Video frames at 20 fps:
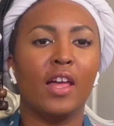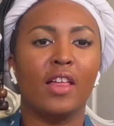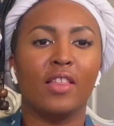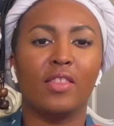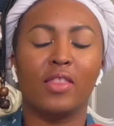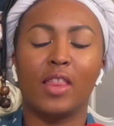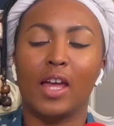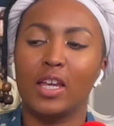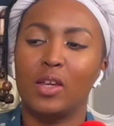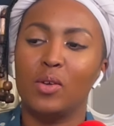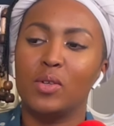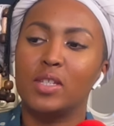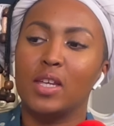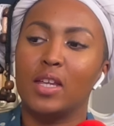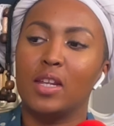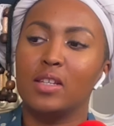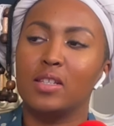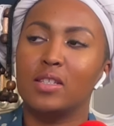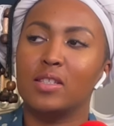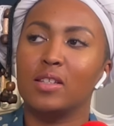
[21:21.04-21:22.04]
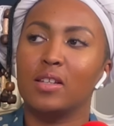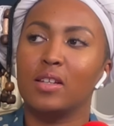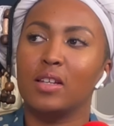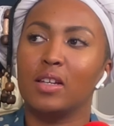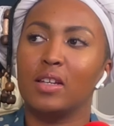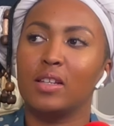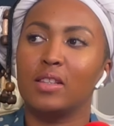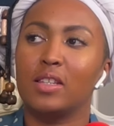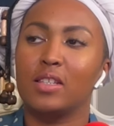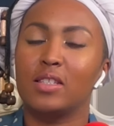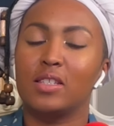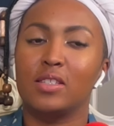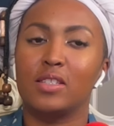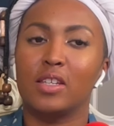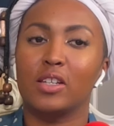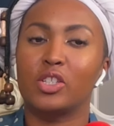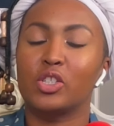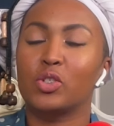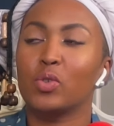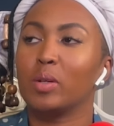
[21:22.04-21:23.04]
like you said, this is
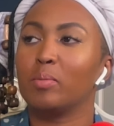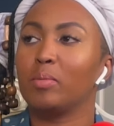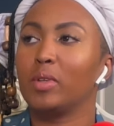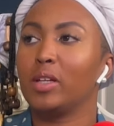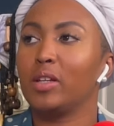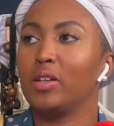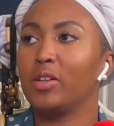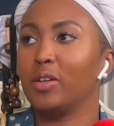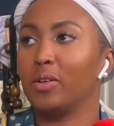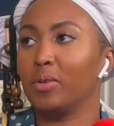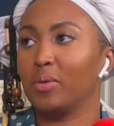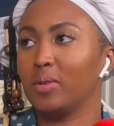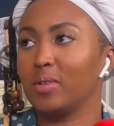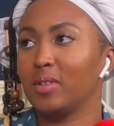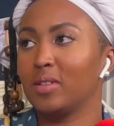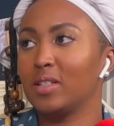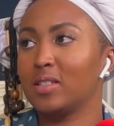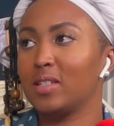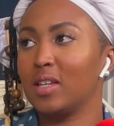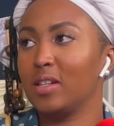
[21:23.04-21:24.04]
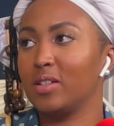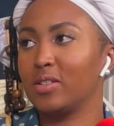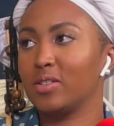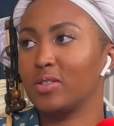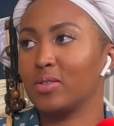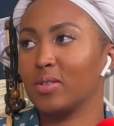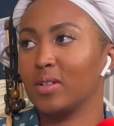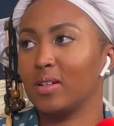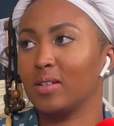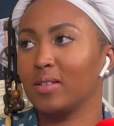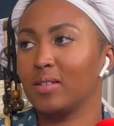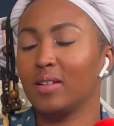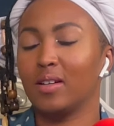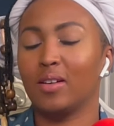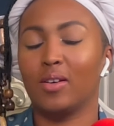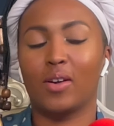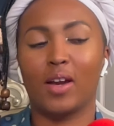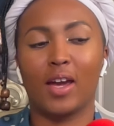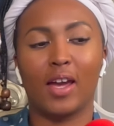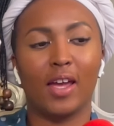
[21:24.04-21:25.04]
extremely new, this industry,
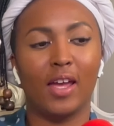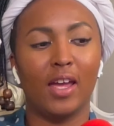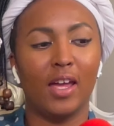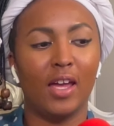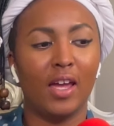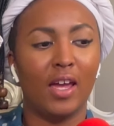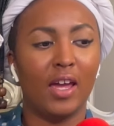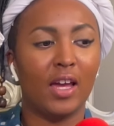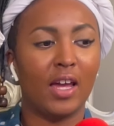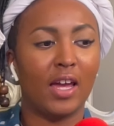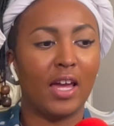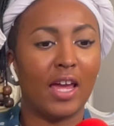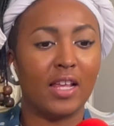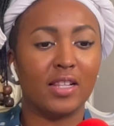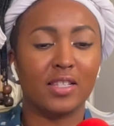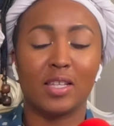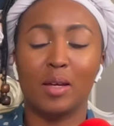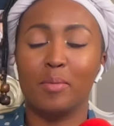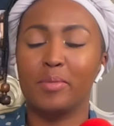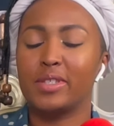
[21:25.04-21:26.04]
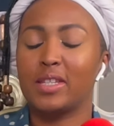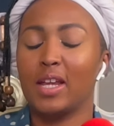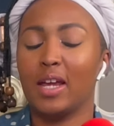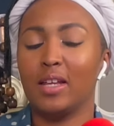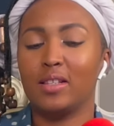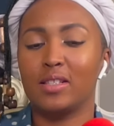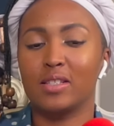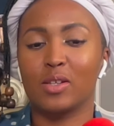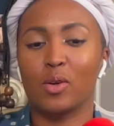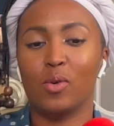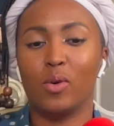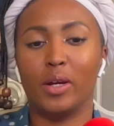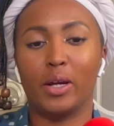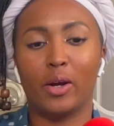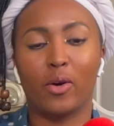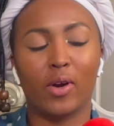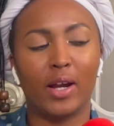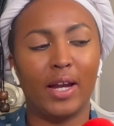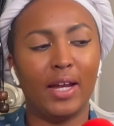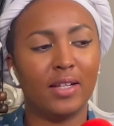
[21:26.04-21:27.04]
okay? In some states it's going
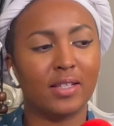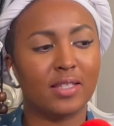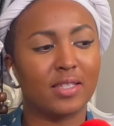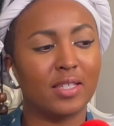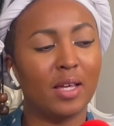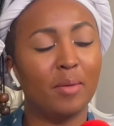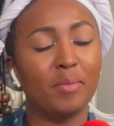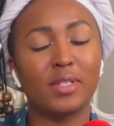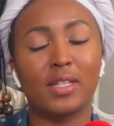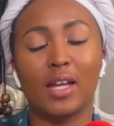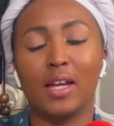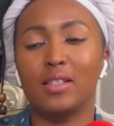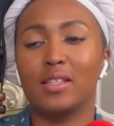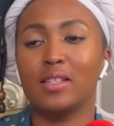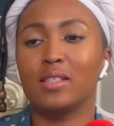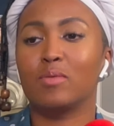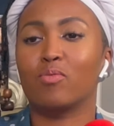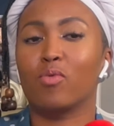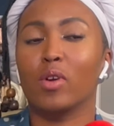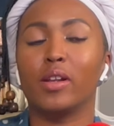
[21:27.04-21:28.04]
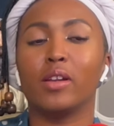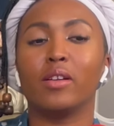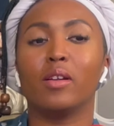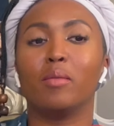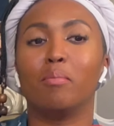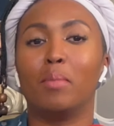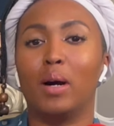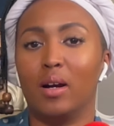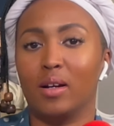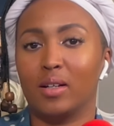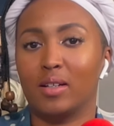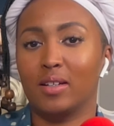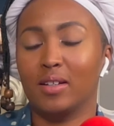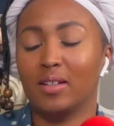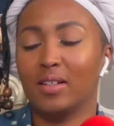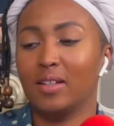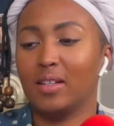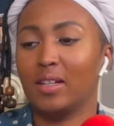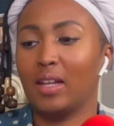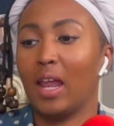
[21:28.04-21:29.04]
great. Some states it's running amok,
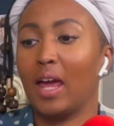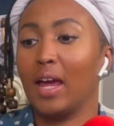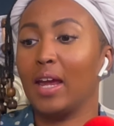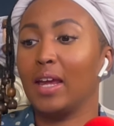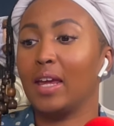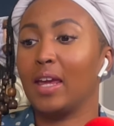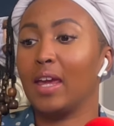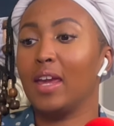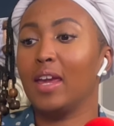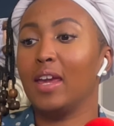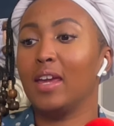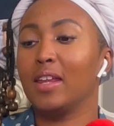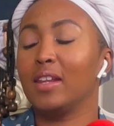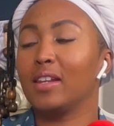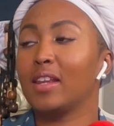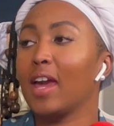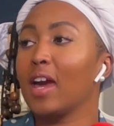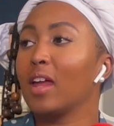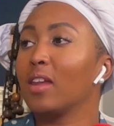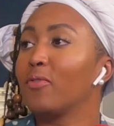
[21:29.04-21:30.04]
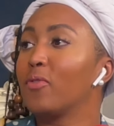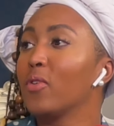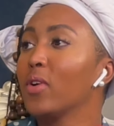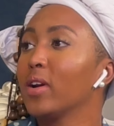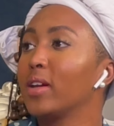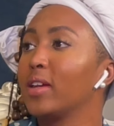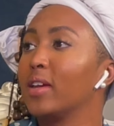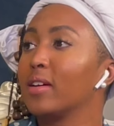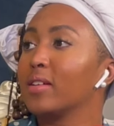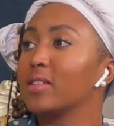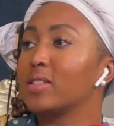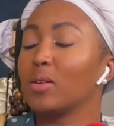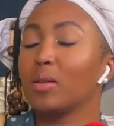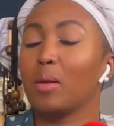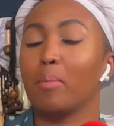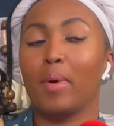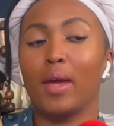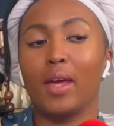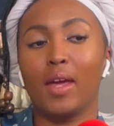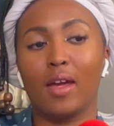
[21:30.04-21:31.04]
like in California. So
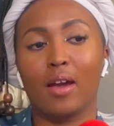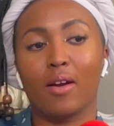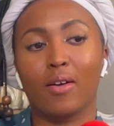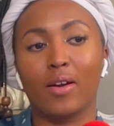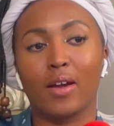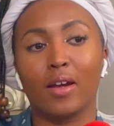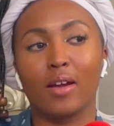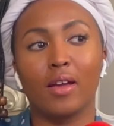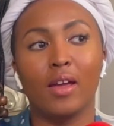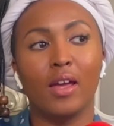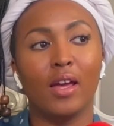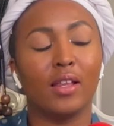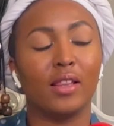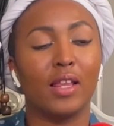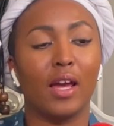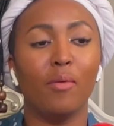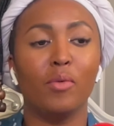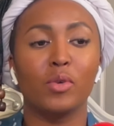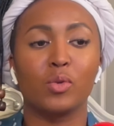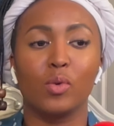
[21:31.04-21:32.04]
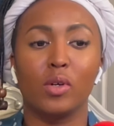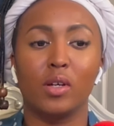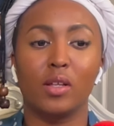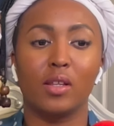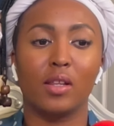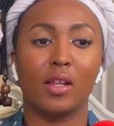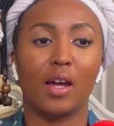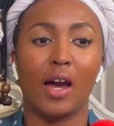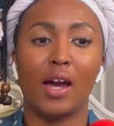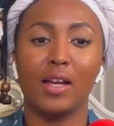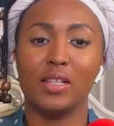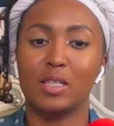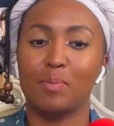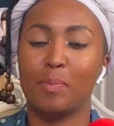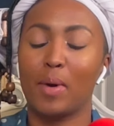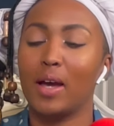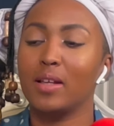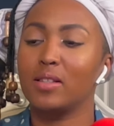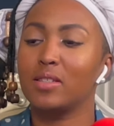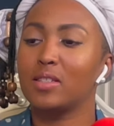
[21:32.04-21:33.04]
the Bay Area, that was one of the hot
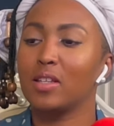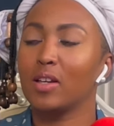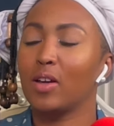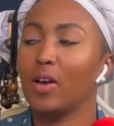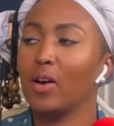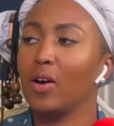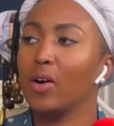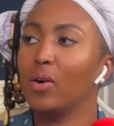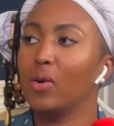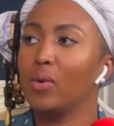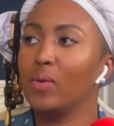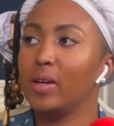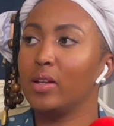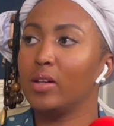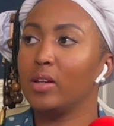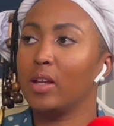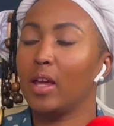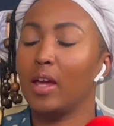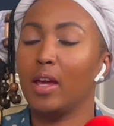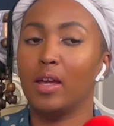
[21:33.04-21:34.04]
spots to go and